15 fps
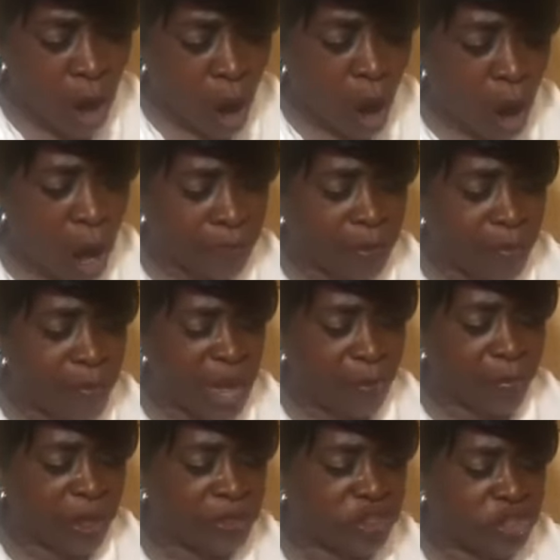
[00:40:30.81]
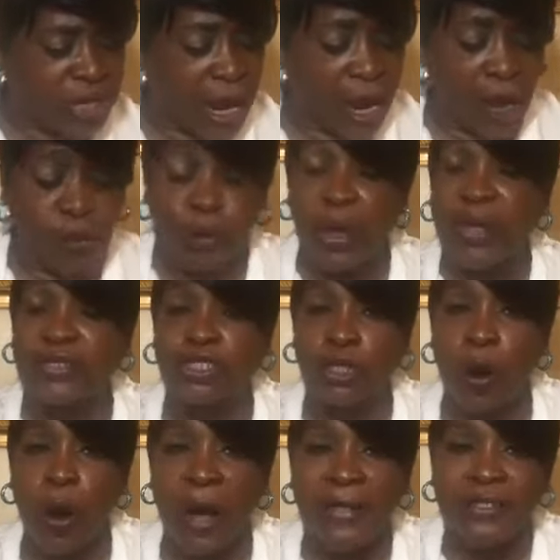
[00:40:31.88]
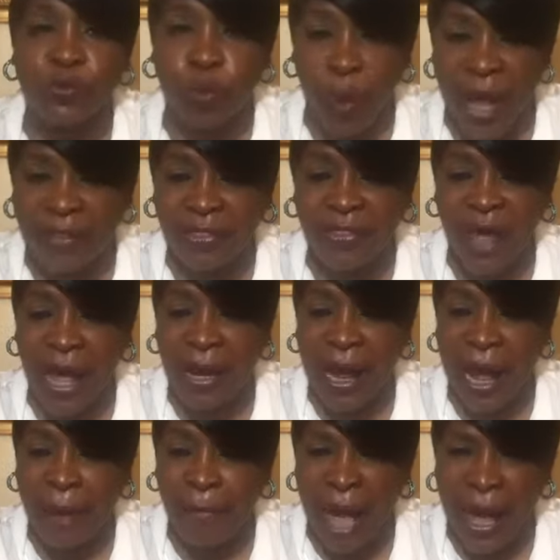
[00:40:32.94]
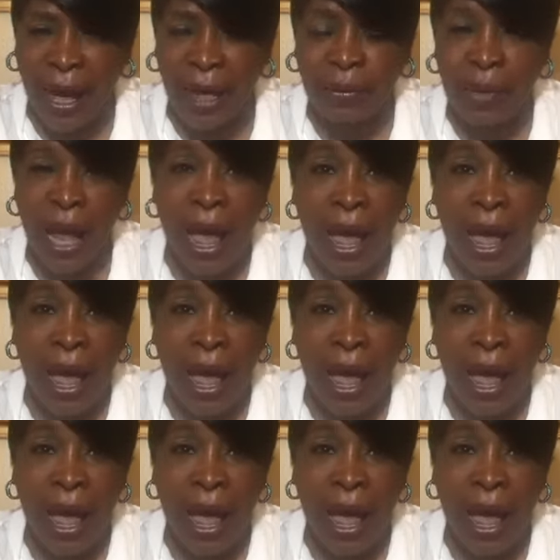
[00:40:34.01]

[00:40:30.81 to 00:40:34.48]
all the members shall rejoice with it. Amen.